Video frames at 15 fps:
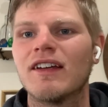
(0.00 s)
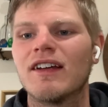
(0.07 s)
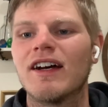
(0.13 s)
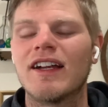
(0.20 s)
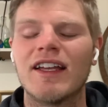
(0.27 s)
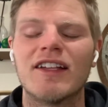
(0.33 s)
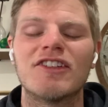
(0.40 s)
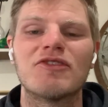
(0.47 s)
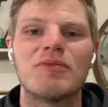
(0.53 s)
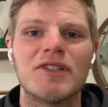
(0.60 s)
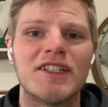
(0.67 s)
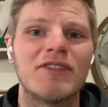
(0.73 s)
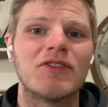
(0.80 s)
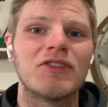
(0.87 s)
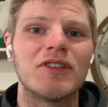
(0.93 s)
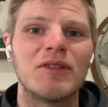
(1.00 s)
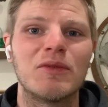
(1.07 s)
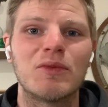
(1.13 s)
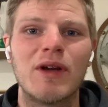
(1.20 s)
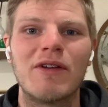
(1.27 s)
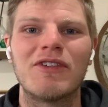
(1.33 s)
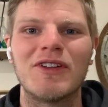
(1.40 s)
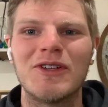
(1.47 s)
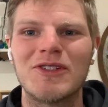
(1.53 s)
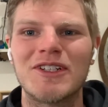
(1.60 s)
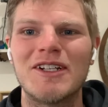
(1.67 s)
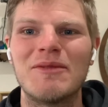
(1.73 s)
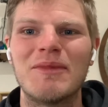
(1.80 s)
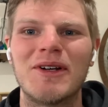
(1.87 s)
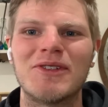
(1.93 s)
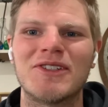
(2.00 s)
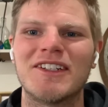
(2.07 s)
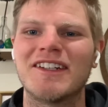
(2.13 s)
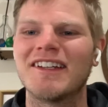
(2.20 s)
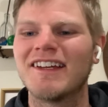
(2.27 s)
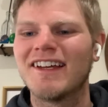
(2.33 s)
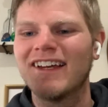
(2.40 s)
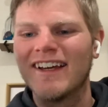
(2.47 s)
Again, specifically with Revolution in Motion.